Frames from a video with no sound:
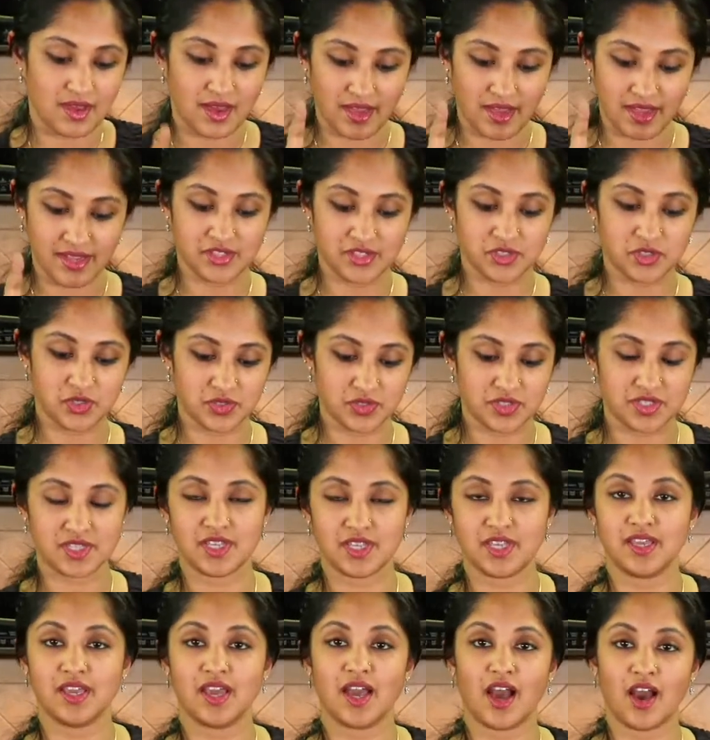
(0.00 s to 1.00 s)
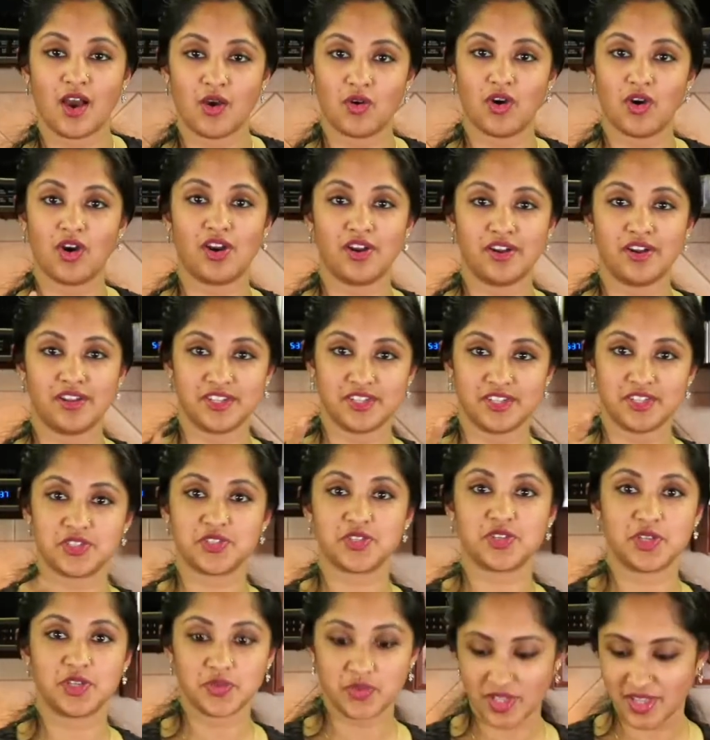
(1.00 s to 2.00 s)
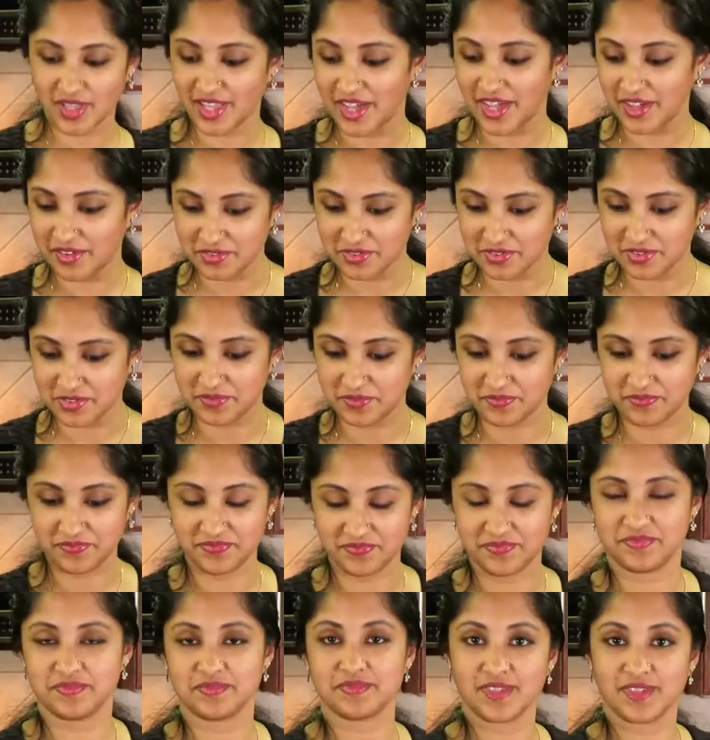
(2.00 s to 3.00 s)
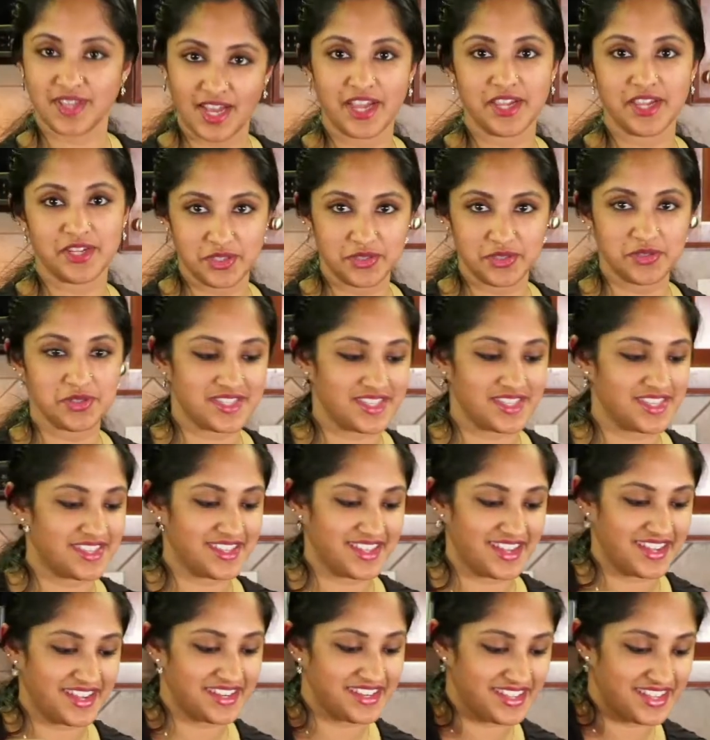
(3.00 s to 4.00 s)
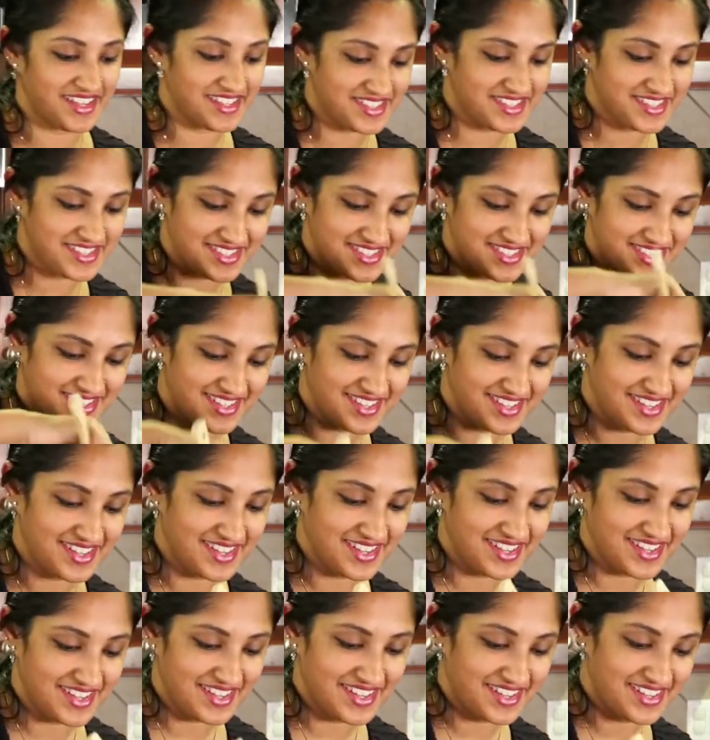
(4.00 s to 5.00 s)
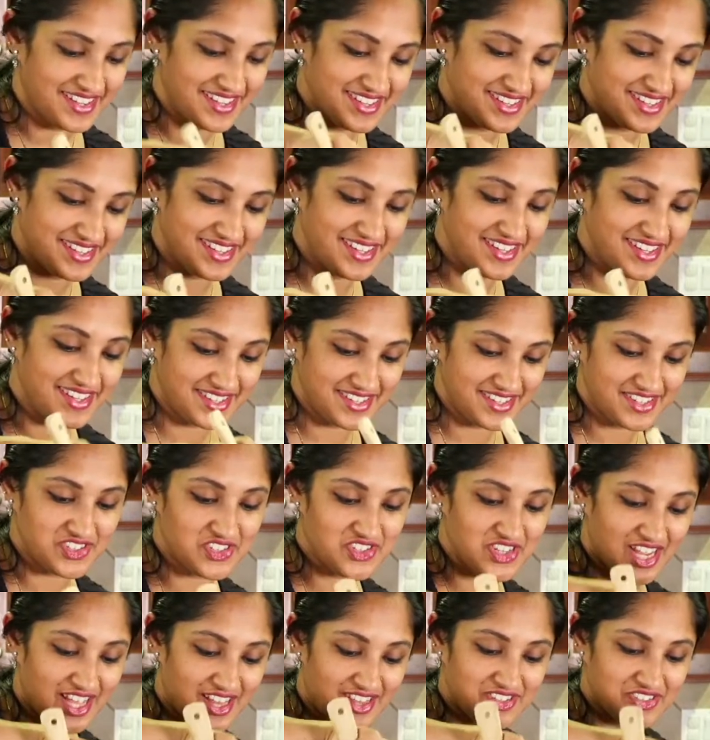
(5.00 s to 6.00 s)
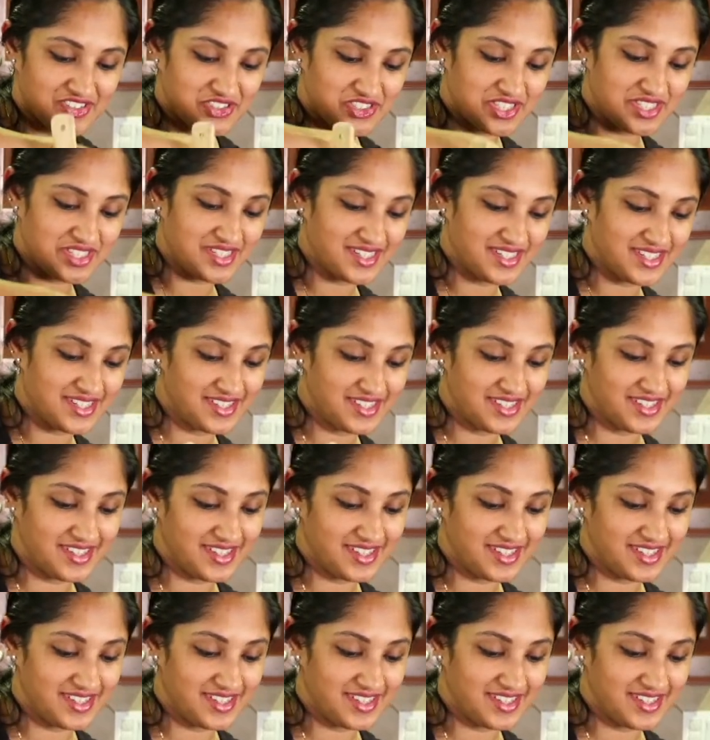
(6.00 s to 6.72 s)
I do see how hard it is to do it live. I do see that. Yes, it is challenging.